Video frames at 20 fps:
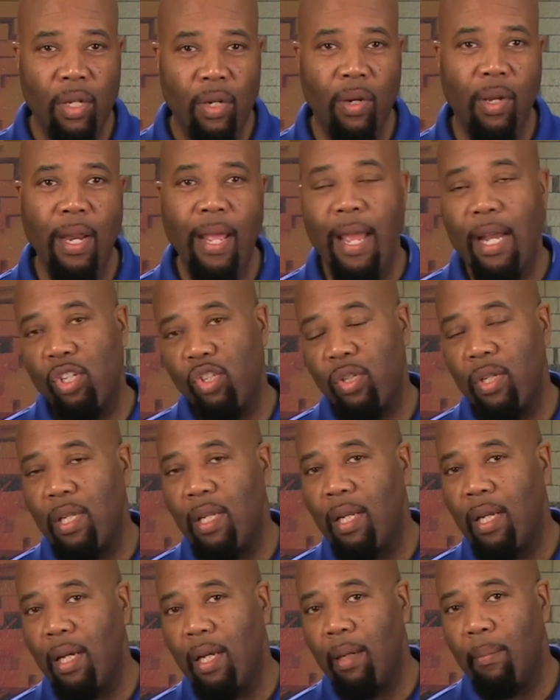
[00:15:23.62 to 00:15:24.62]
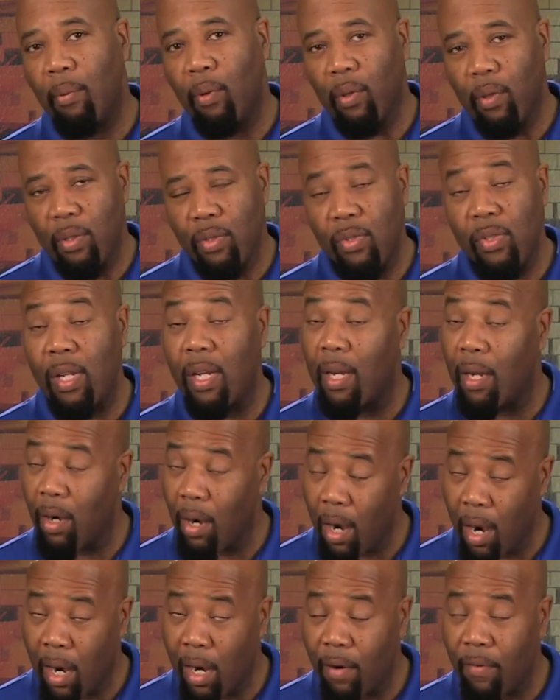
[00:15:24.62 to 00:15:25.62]
you're going to actually need pullers, and there
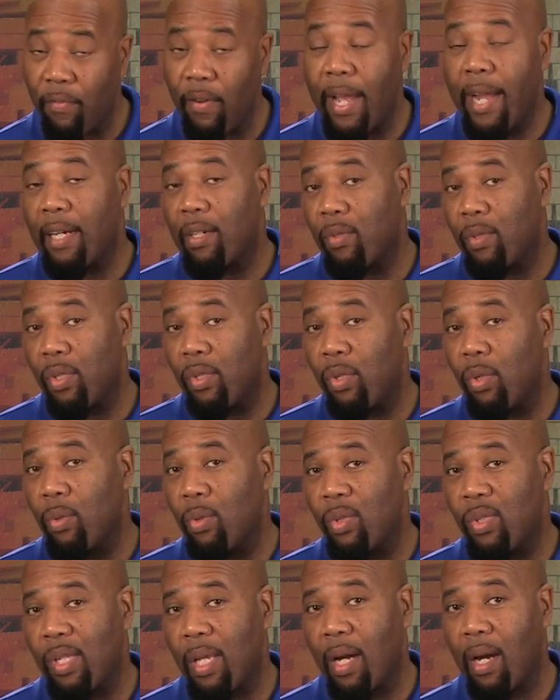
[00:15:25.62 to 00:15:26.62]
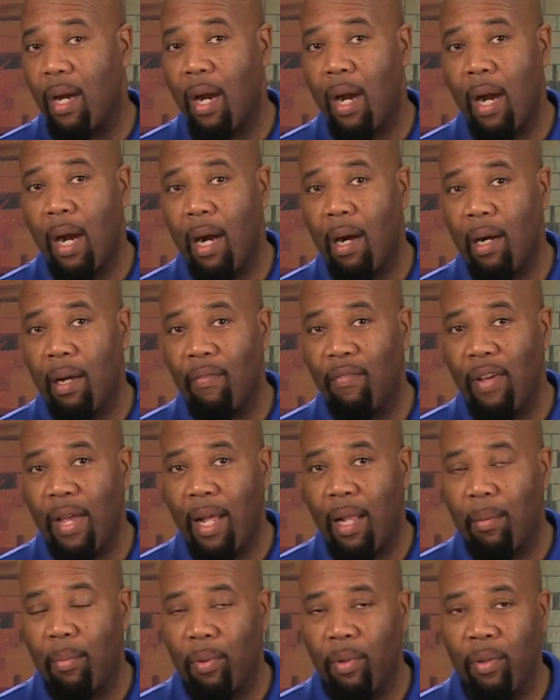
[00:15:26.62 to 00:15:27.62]
are factory tools that are
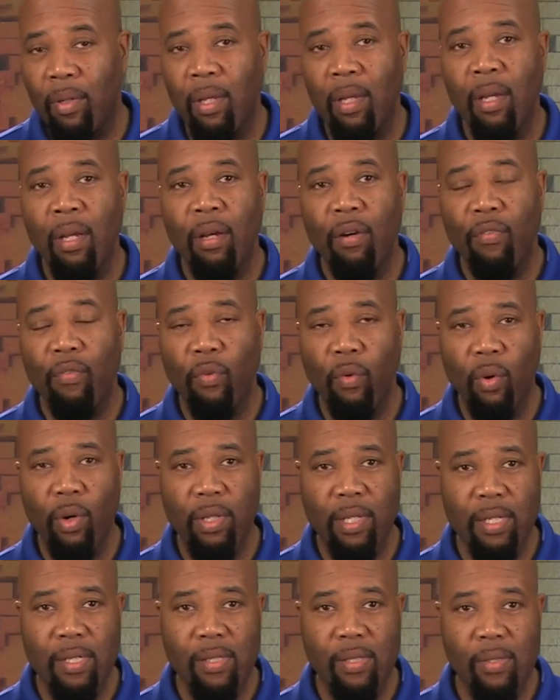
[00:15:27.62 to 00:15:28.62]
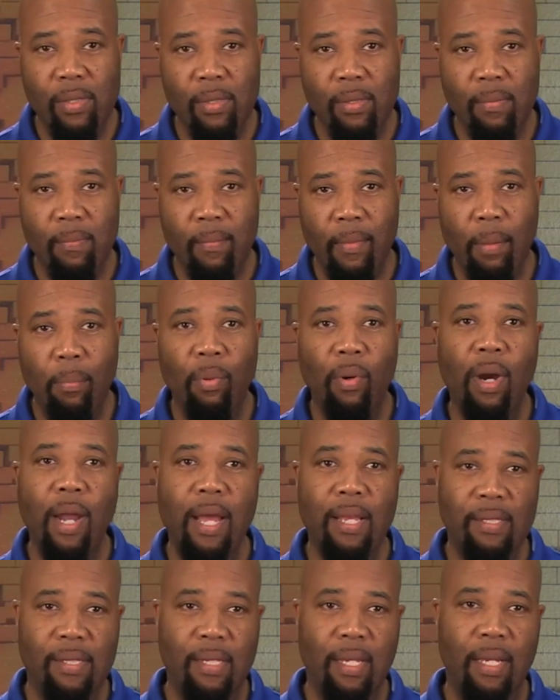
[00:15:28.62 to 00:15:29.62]
available for this
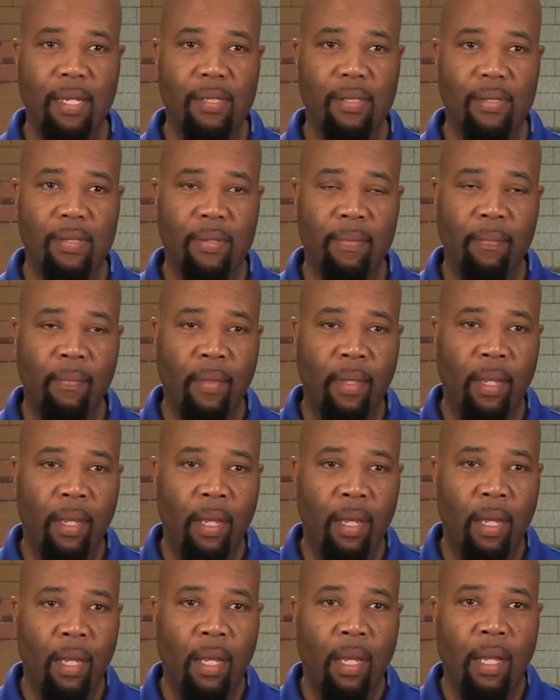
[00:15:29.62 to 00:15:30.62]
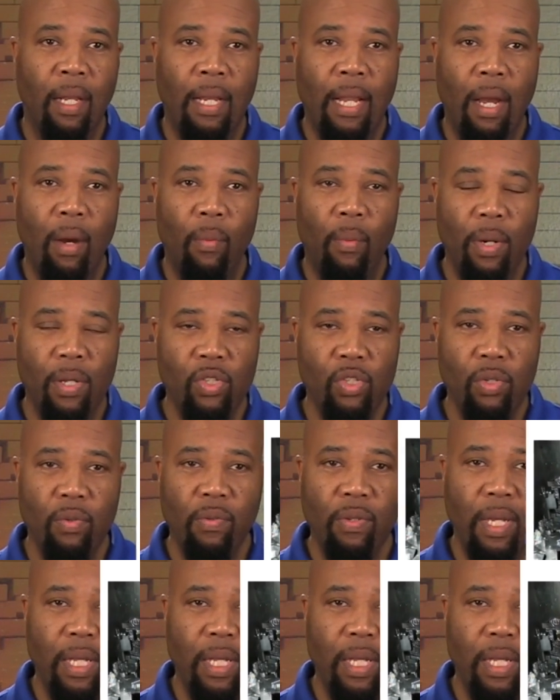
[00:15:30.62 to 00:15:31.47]
process. Now once you